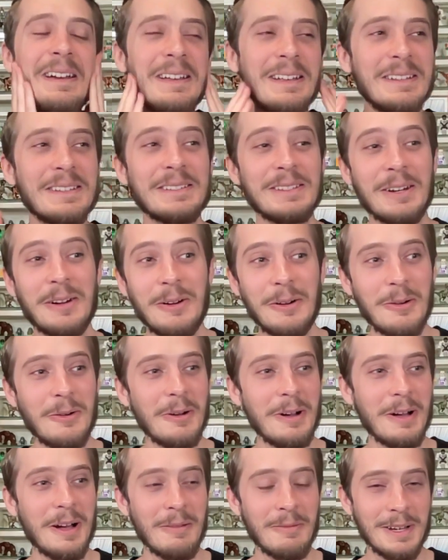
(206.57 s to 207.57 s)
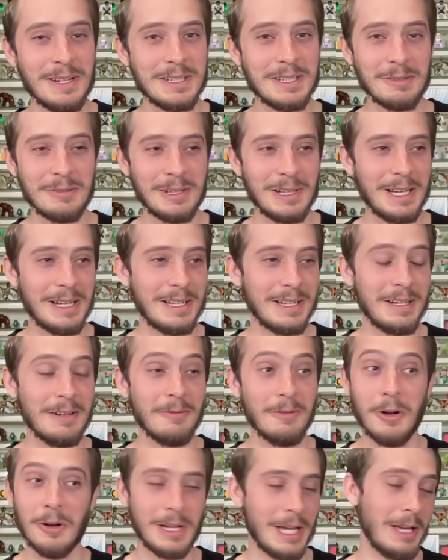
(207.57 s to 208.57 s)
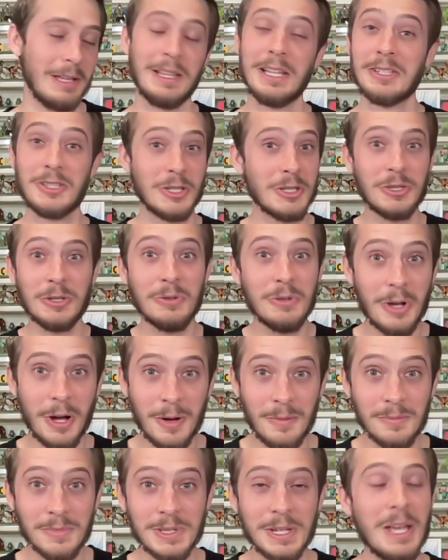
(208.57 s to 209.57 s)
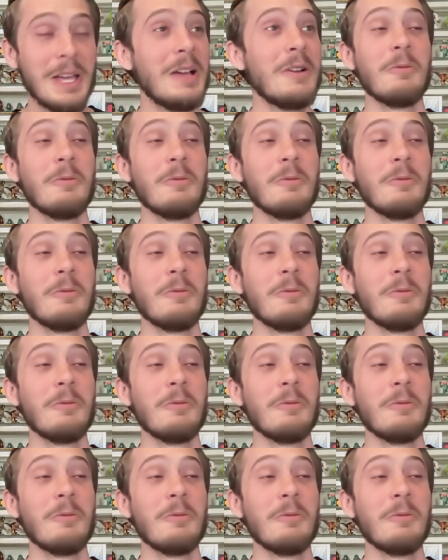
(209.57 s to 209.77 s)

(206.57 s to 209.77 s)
So eventually we're like, okay, let's just do gnomes.